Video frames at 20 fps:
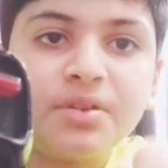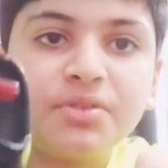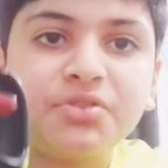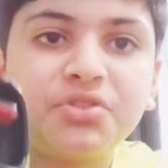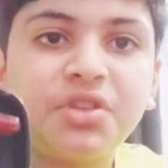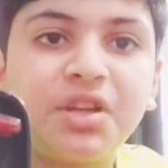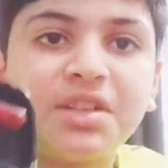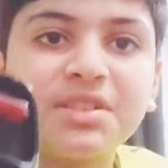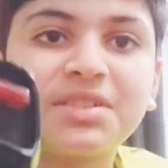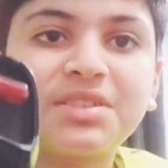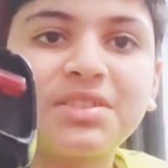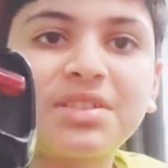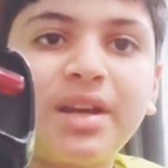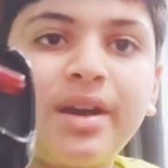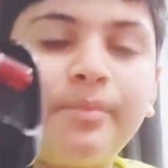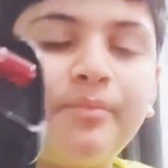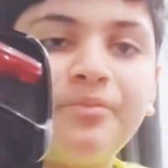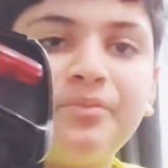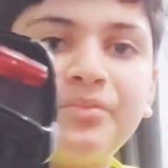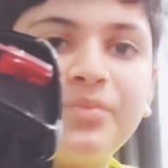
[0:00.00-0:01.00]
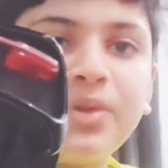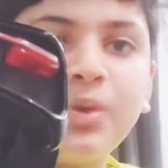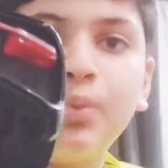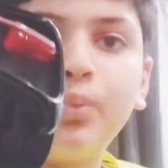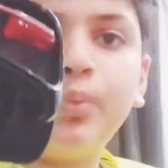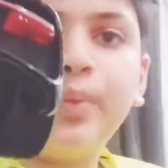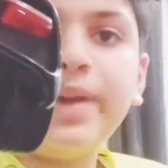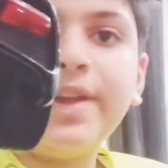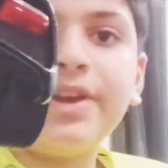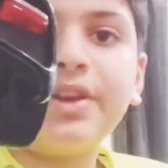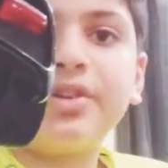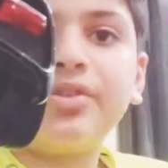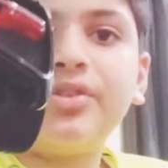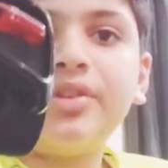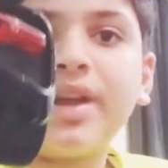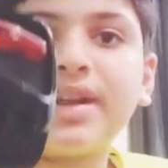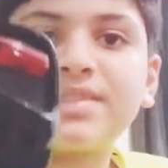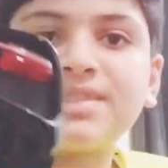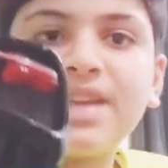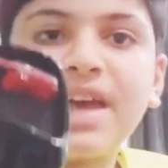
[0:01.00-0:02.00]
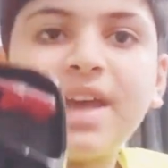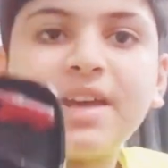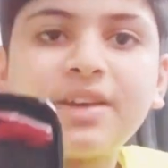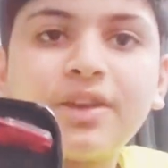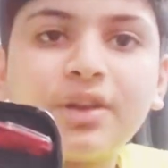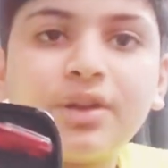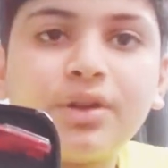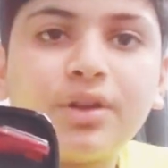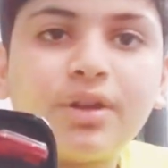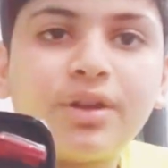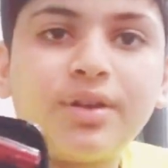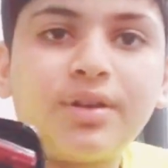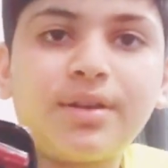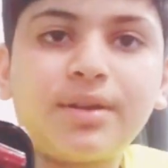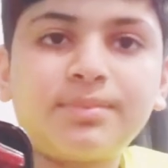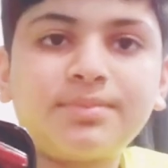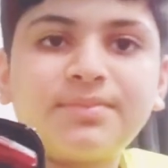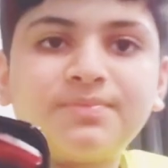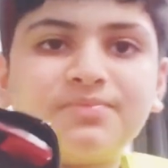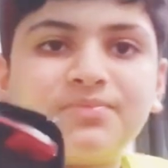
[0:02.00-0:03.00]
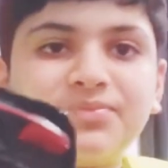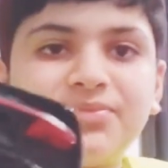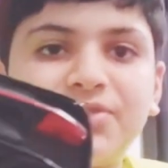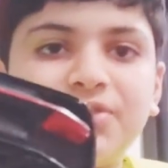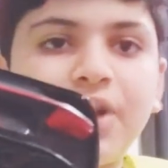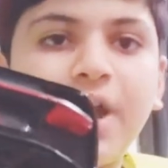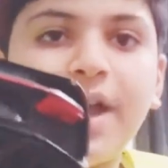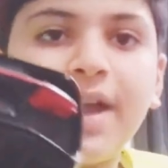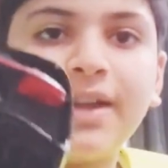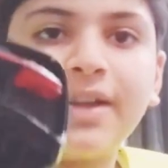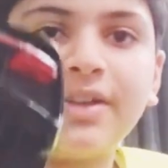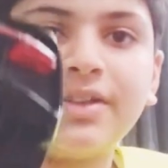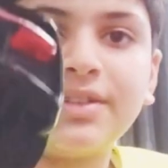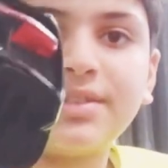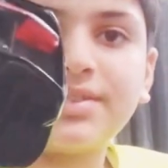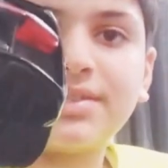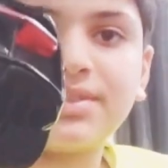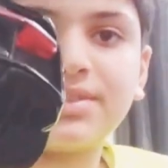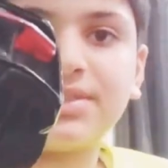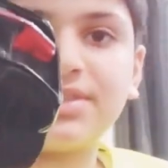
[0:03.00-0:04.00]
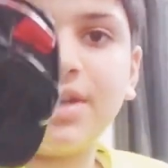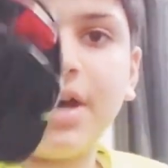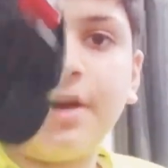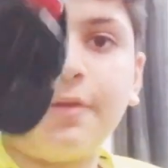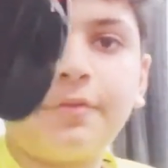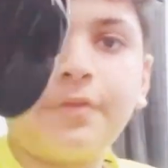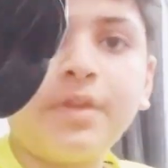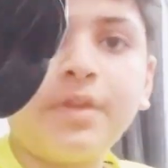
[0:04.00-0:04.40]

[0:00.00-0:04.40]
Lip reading: just some weird rectangular triangles stuff.